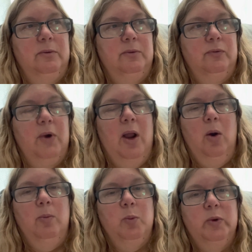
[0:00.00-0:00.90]

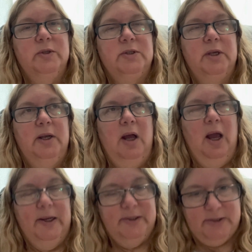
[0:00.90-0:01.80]
realm was in a
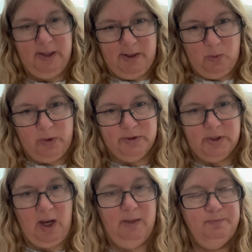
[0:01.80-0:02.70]
high state at one
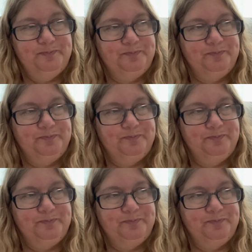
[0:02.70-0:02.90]
time.